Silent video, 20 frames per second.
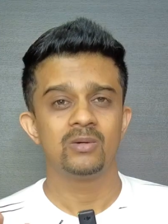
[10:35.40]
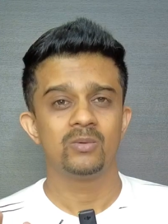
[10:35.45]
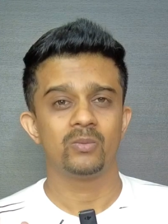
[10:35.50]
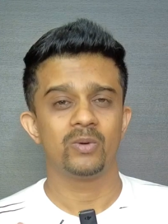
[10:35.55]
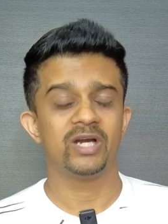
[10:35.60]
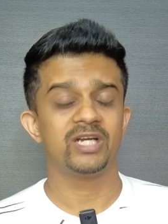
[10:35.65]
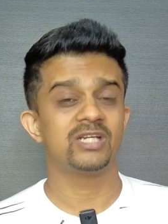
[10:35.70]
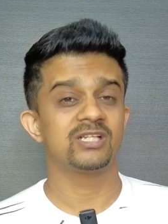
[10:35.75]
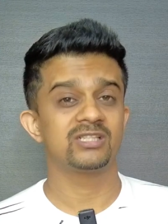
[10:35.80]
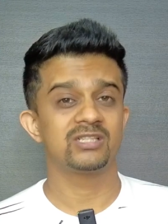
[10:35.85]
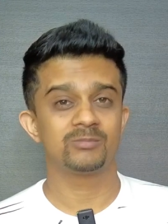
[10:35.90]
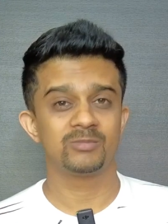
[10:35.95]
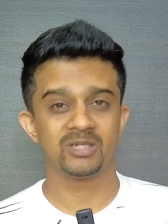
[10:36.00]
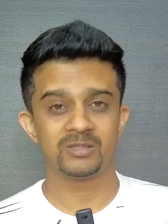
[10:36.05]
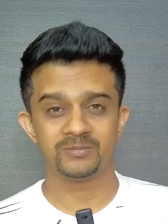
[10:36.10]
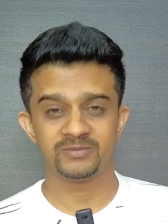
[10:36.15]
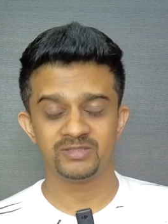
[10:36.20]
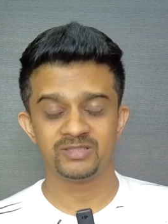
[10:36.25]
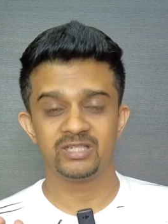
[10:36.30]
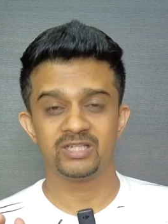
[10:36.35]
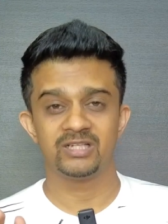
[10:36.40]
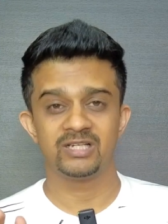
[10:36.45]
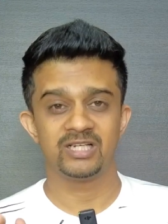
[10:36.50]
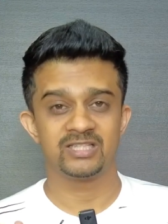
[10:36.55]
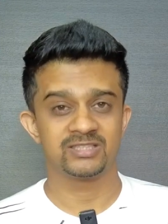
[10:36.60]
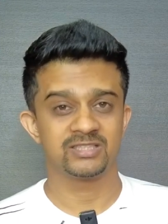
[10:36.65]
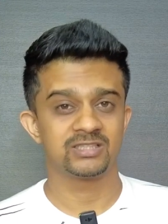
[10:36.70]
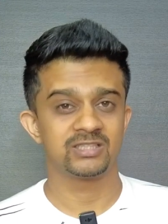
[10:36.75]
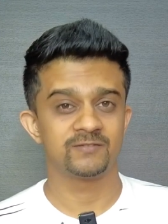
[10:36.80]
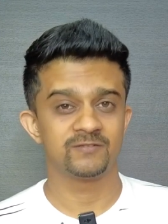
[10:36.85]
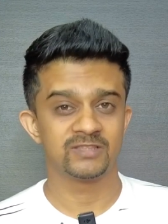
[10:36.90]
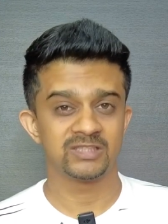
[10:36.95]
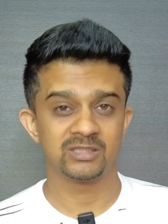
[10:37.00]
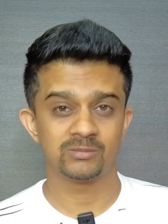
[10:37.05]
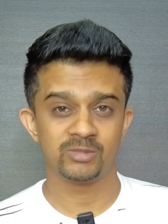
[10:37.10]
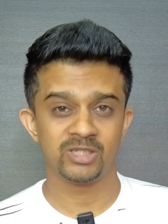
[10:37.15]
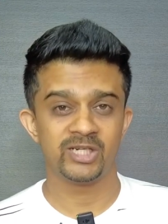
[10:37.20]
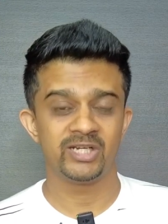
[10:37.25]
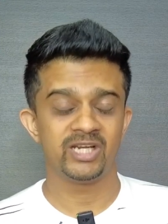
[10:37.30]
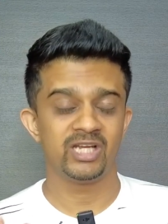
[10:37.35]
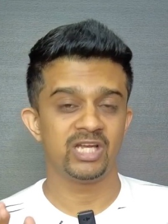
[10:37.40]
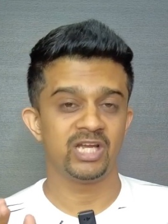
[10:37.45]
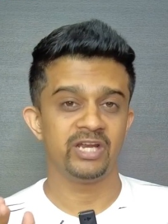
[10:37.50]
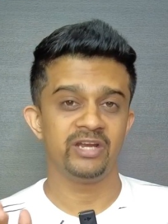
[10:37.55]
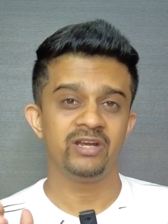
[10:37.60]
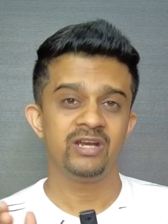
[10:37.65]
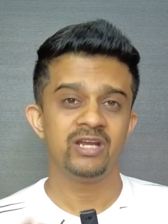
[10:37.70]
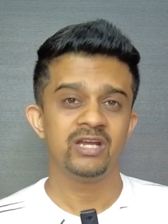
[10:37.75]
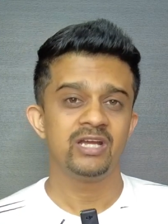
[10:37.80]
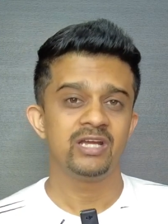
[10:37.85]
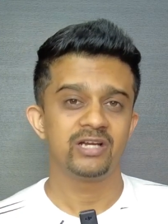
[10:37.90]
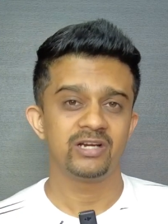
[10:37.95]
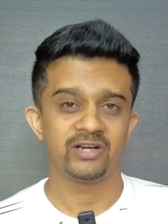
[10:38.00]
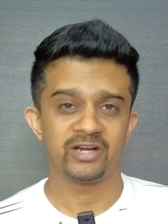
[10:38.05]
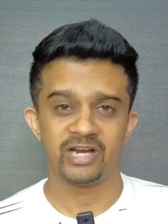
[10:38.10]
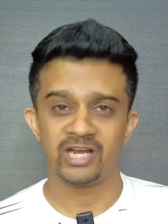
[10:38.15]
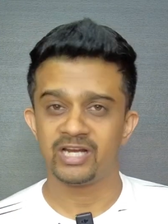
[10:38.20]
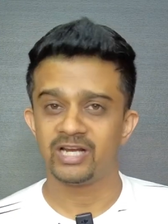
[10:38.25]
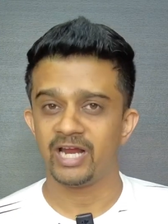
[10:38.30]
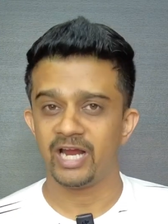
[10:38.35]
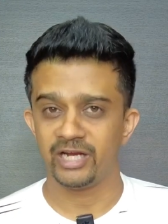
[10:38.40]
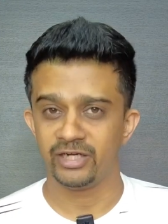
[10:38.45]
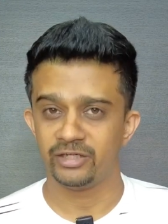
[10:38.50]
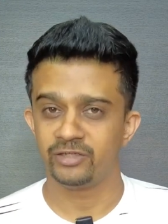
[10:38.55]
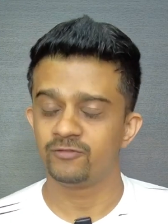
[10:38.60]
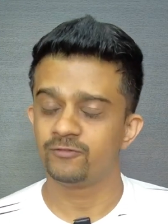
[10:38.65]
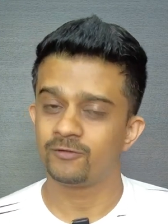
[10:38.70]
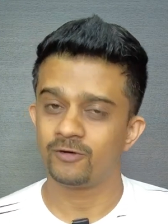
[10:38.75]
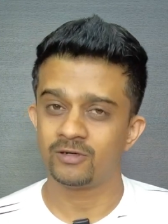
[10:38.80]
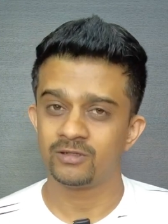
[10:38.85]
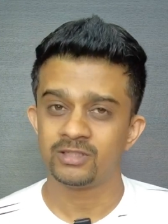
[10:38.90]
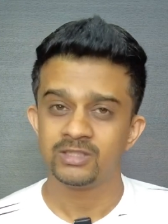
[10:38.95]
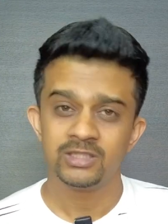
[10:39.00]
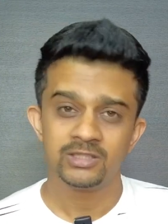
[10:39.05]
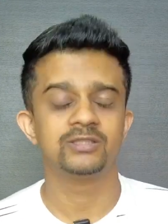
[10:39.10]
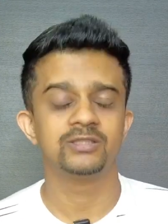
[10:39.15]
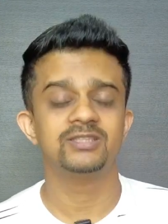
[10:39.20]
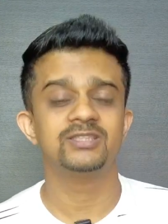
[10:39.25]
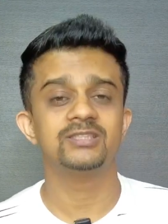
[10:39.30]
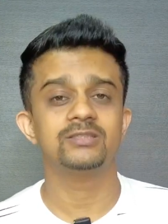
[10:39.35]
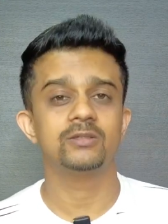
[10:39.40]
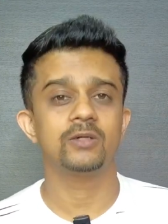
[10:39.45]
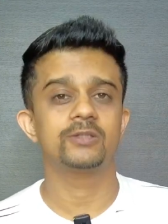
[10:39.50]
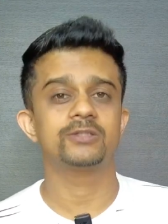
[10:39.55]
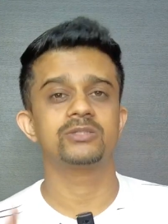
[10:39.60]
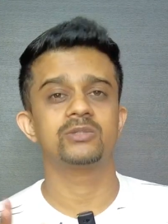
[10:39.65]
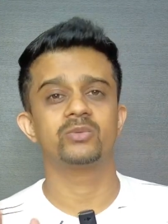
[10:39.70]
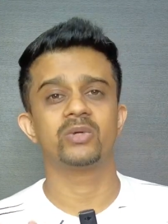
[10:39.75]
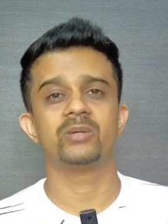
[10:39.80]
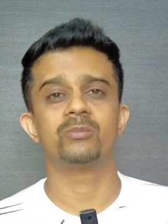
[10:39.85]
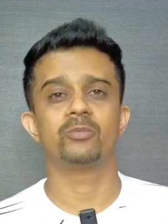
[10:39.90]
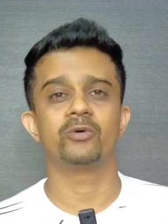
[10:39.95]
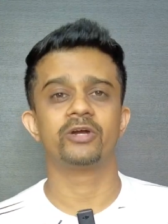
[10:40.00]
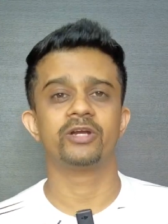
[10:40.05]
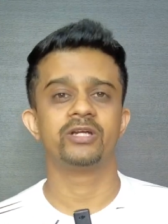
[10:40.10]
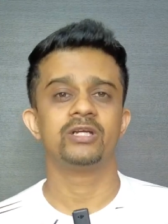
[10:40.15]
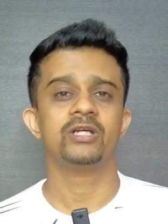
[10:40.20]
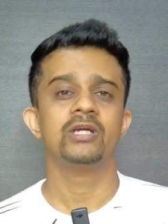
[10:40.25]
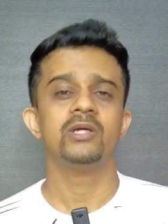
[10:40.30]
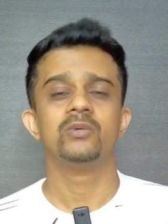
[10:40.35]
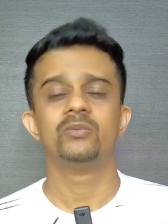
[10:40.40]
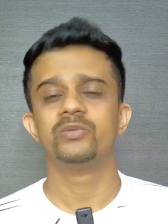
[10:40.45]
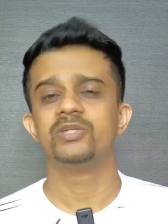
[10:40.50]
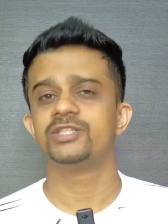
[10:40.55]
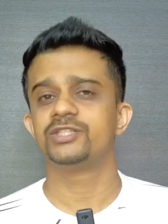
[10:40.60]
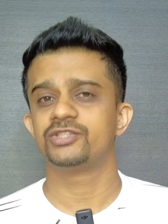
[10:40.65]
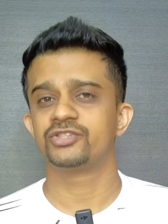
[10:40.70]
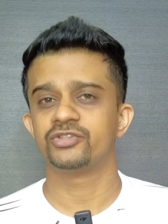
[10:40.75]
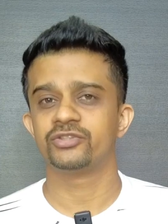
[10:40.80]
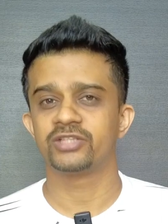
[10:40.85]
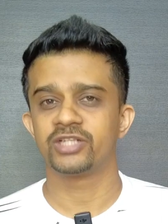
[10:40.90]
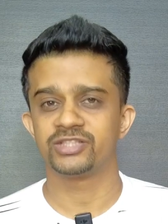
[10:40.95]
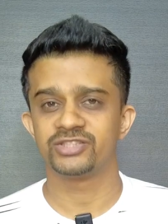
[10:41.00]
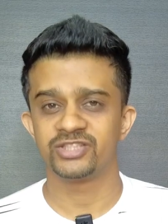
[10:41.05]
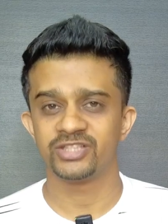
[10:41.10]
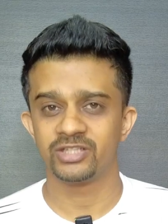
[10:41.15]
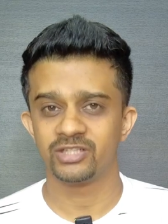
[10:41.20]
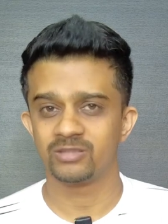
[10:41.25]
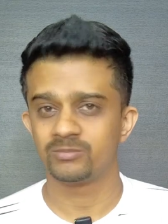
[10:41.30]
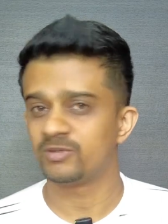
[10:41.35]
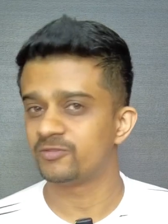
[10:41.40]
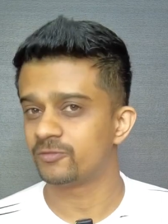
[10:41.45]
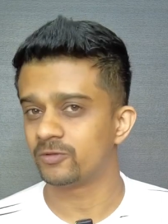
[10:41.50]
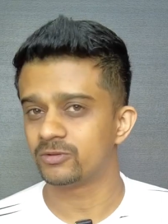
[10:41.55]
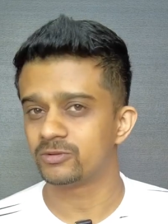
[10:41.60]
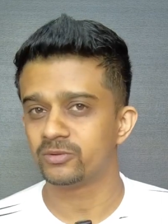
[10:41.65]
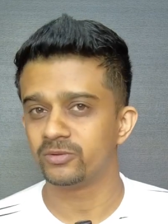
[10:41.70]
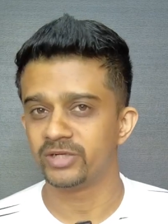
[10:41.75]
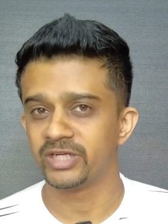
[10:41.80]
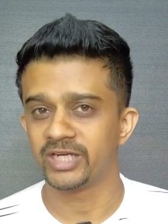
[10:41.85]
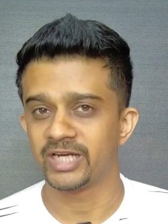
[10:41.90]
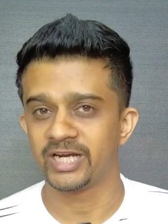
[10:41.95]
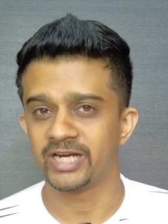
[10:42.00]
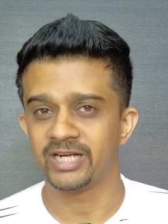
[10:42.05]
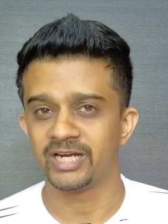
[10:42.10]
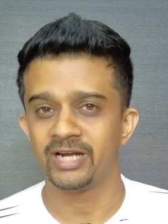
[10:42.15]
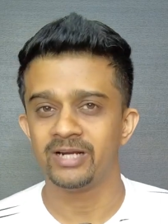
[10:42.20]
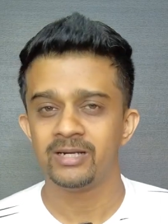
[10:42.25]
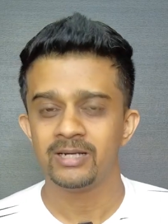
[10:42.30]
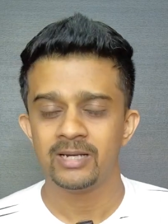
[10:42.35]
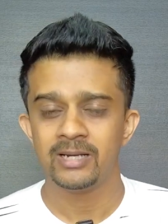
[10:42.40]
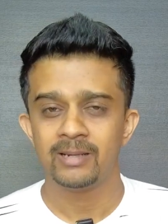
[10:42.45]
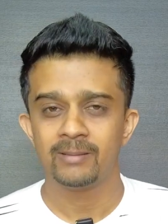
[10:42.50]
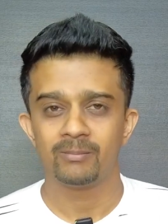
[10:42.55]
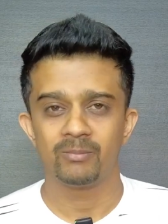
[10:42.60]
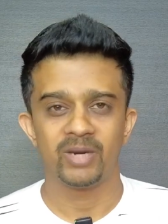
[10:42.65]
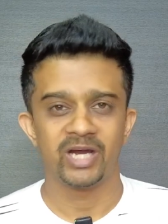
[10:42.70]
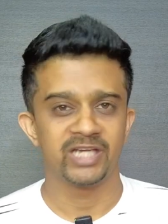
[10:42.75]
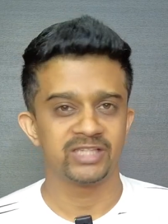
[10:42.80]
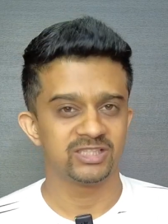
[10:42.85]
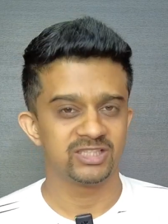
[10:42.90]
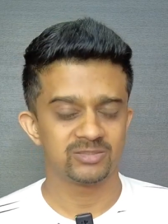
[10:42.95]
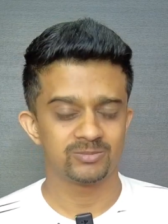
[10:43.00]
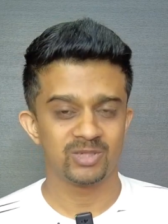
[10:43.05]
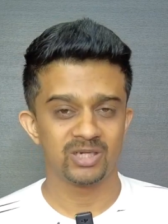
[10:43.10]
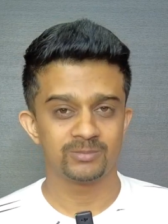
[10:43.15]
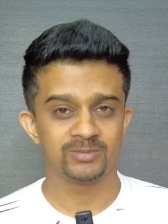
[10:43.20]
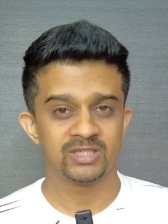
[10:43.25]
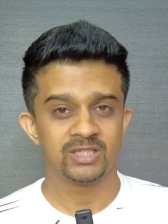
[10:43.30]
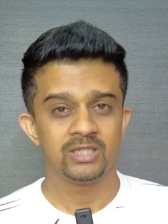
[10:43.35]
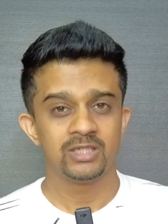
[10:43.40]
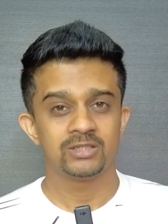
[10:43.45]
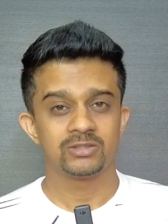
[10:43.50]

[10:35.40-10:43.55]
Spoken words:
Whiter the bulbs, the lesser the visibility in rain and in fog. This is also one point which you should consider before going ahead and buying these bulbs.